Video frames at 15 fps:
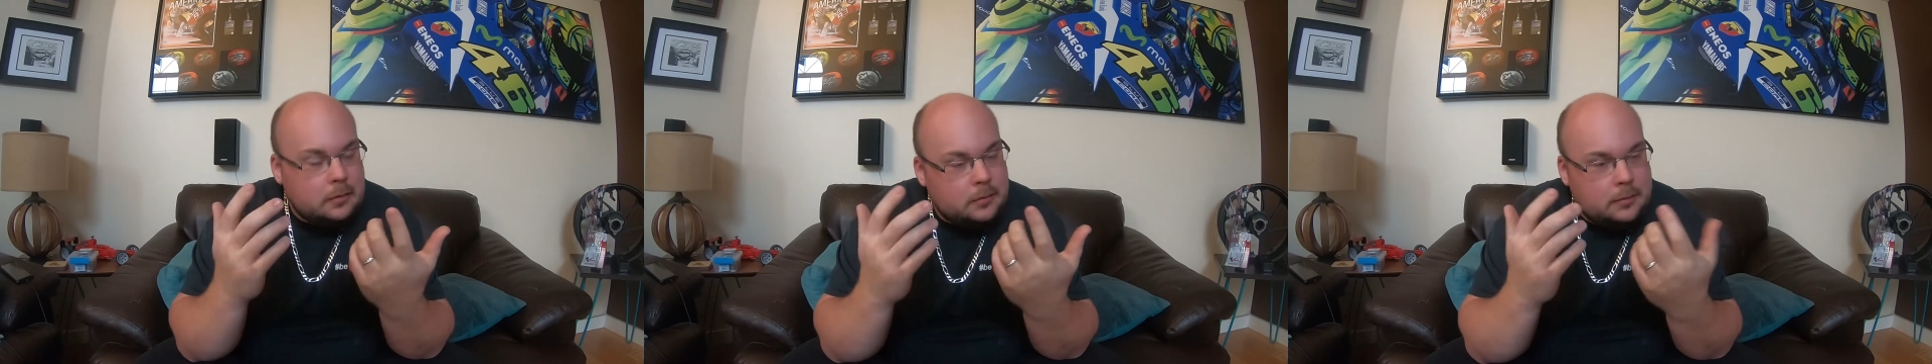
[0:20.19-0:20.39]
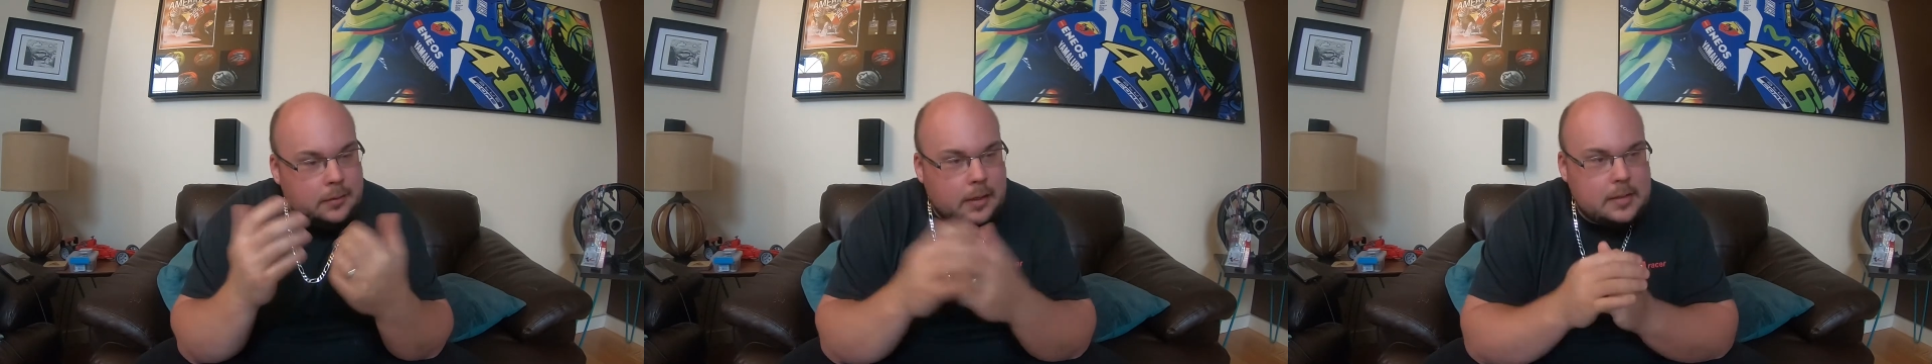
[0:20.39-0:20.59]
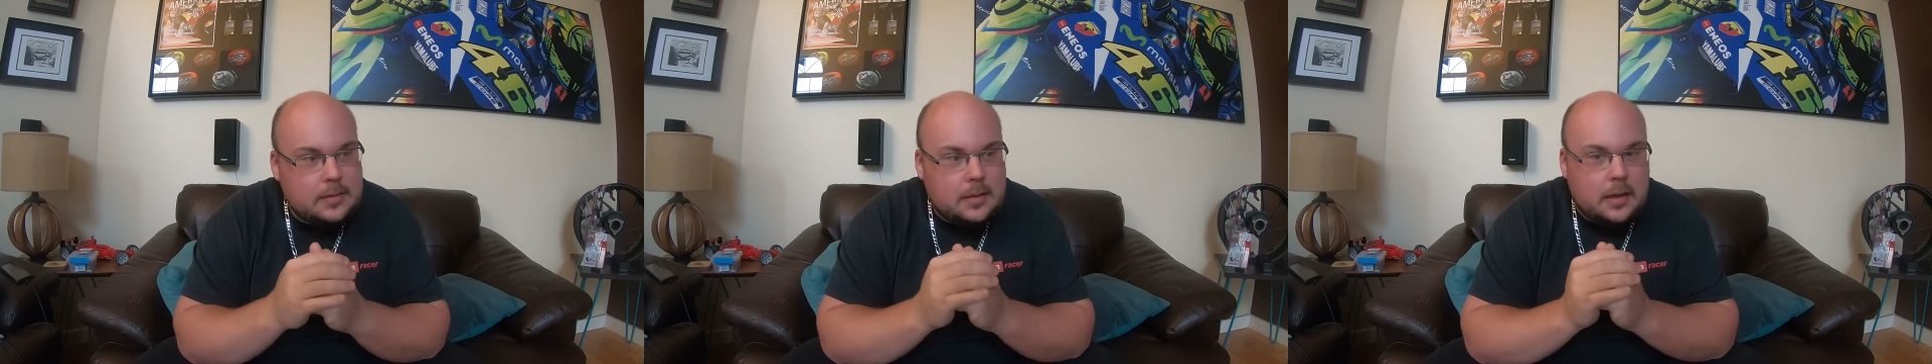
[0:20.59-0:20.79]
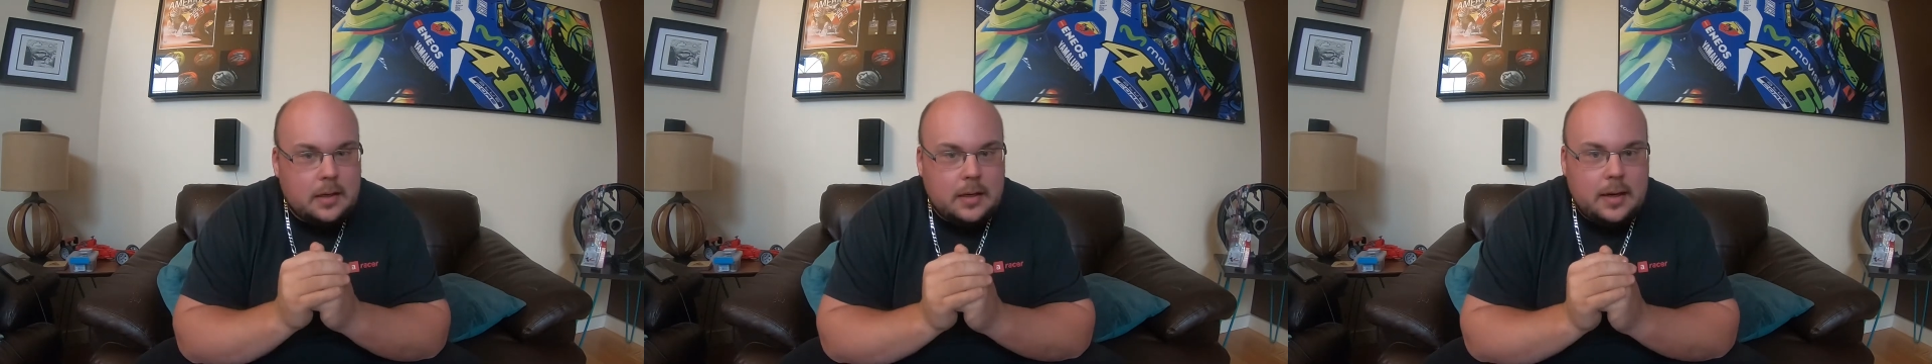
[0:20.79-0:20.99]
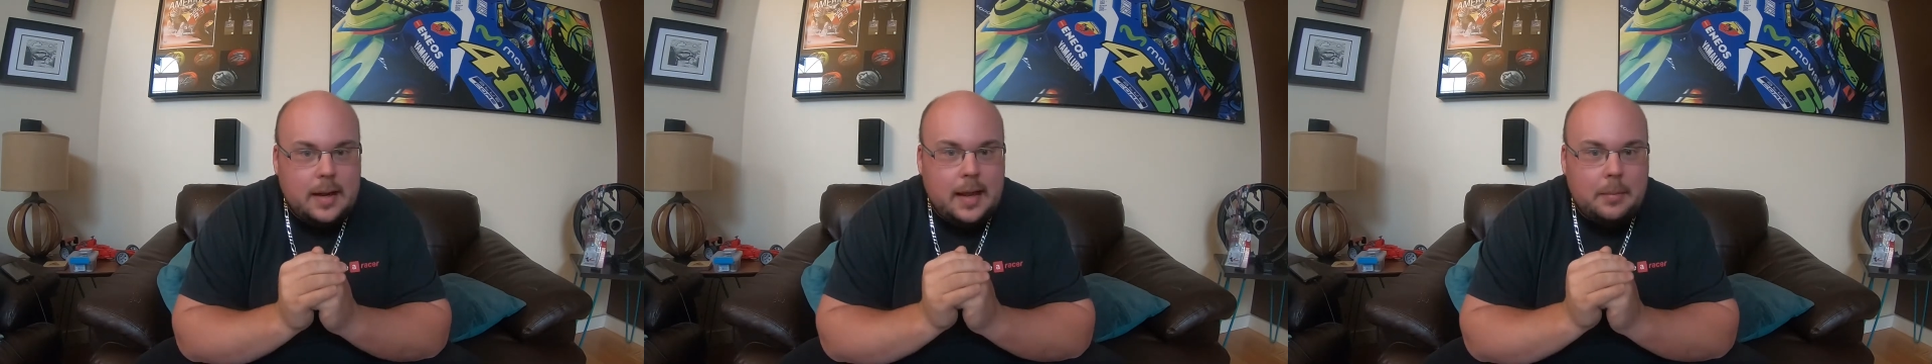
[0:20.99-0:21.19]
That's not going
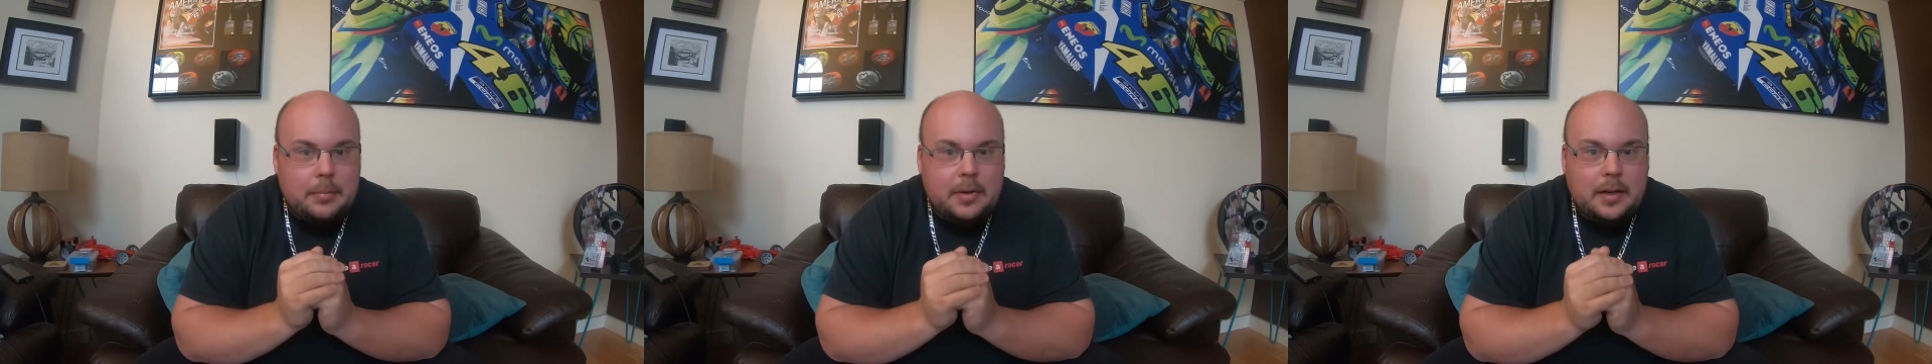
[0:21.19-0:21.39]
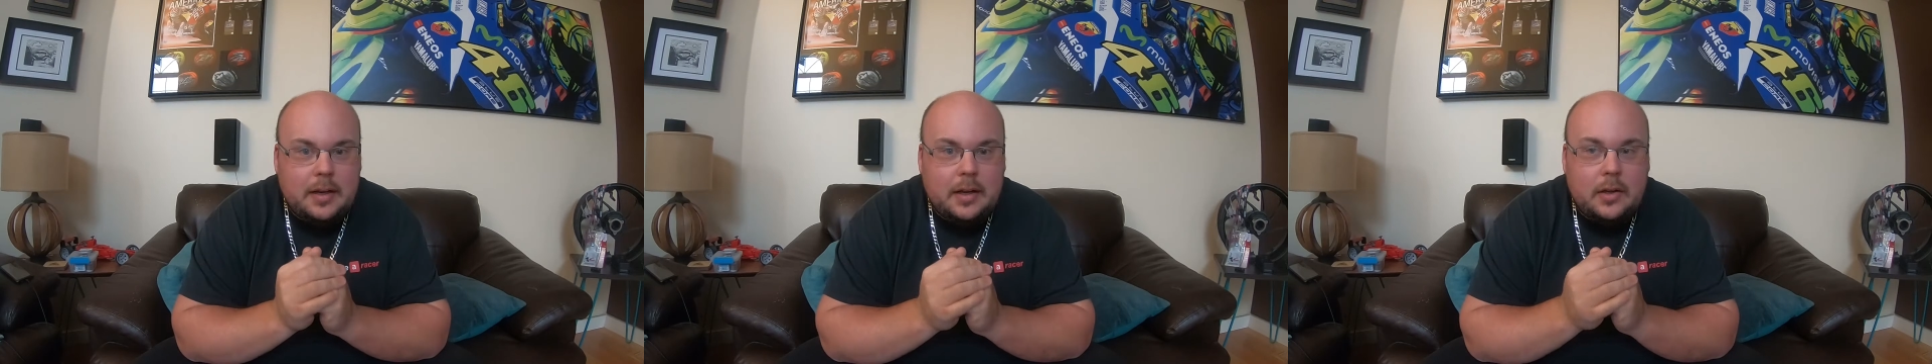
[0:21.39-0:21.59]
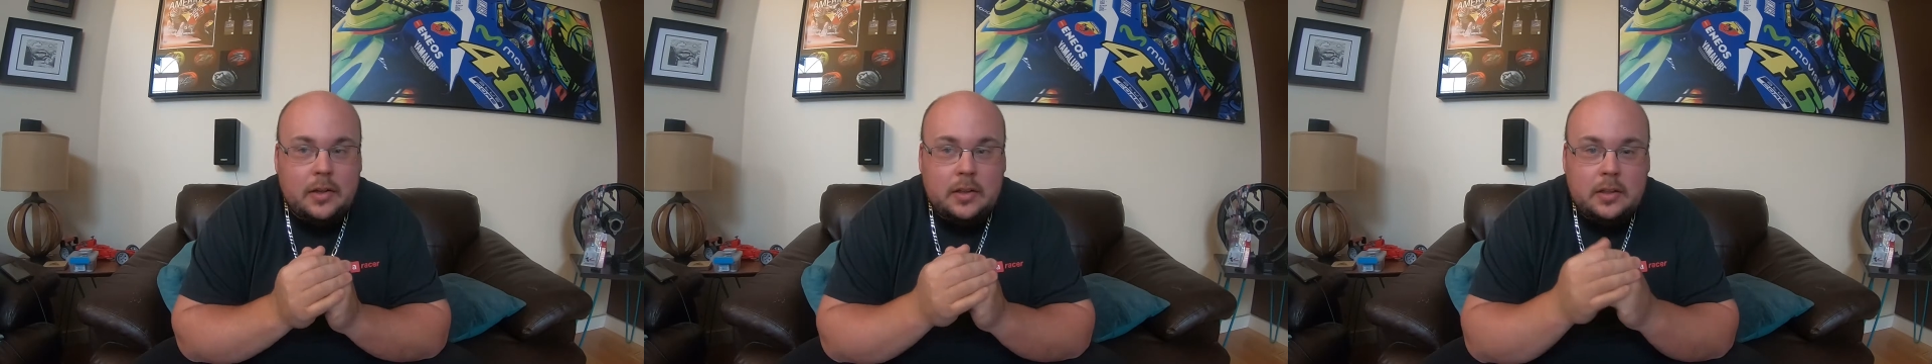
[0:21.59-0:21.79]
to happen now.